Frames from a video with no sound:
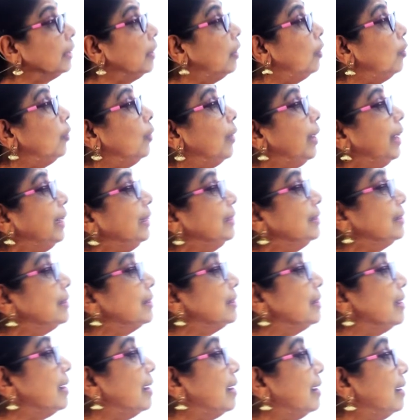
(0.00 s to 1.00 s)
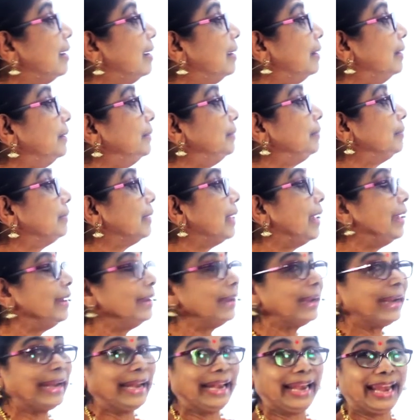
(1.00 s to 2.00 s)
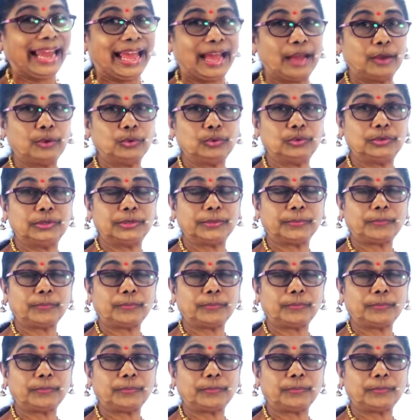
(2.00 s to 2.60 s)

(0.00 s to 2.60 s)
a red star and a cloud.